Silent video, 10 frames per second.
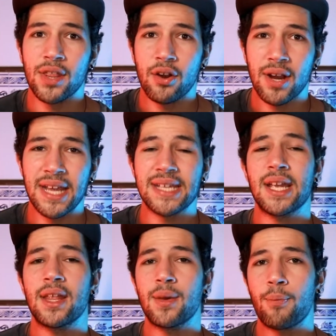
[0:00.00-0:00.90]
there
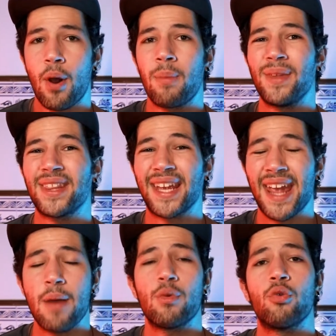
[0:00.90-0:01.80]
is the problem that the
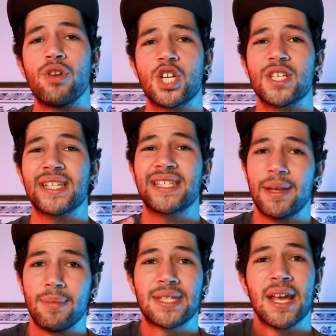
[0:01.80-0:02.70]
camera reaches its
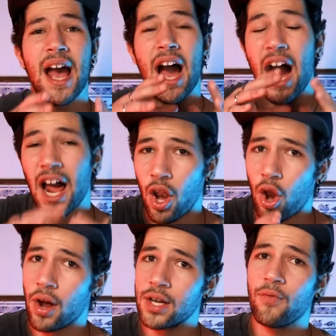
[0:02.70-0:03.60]
limits a
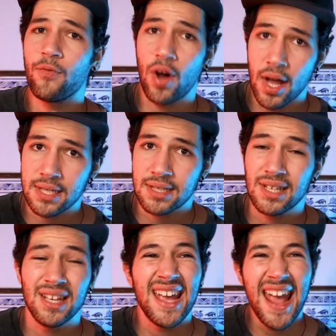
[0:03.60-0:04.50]
lot faster,